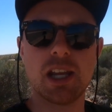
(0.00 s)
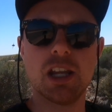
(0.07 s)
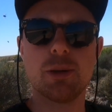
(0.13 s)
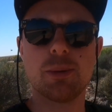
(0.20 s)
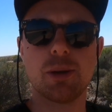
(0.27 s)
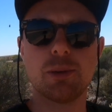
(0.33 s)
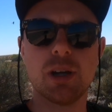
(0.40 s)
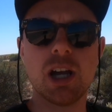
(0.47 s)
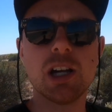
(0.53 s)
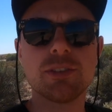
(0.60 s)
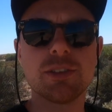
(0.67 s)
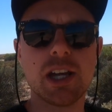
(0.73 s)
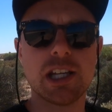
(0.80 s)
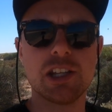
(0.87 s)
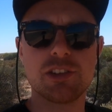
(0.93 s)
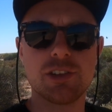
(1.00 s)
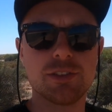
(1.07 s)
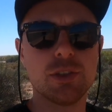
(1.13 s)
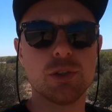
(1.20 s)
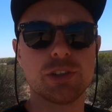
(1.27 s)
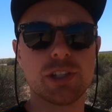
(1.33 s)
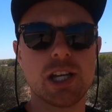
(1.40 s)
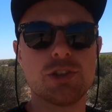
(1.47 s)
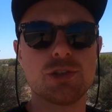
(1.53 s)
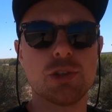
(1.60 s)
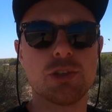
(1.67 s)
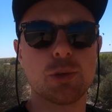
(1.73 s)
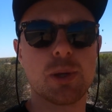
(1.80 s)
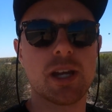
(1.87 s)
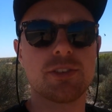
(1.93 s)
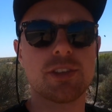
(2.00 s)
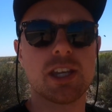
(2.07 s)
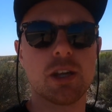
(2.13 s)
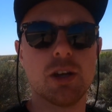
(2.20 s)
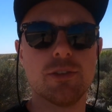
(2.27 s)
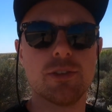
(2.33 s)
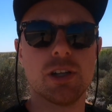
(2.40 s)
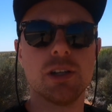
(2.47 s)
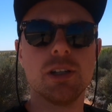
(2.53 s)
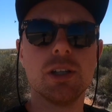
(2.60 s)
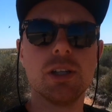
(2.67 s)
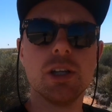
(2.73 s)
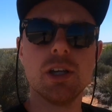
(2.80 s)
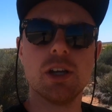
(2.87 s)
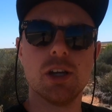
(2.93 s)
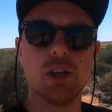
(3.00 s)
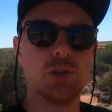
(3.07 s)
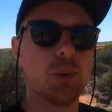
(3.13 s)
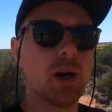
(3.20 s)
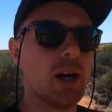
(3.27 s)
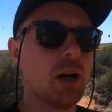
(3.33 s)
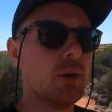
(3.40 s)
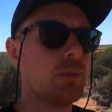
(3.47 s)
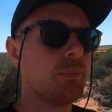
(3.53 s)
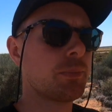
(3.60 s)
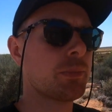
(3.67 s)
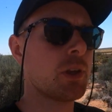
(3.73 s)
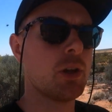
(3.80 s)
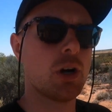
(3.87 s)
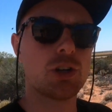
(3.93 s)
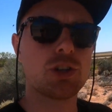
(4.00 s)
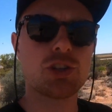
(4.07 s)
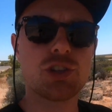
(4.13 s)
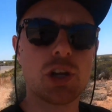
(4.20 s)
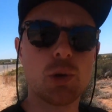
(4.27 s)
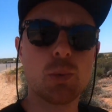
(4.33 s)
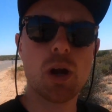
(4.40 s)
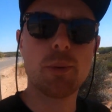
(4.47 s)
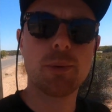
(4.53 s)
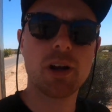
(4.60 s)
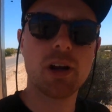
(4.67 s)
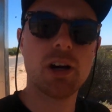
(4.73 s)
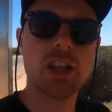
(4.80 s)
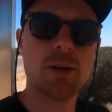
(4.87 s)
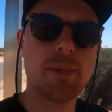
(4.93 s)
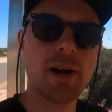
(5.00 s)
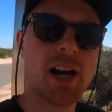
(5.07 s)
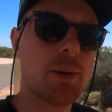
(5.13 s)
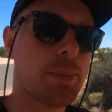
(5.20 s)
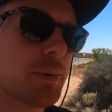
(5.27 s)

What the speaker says: a little bit rough, and there's a few sand dunes that we have to get over as well. I'll just show you where we are on the map.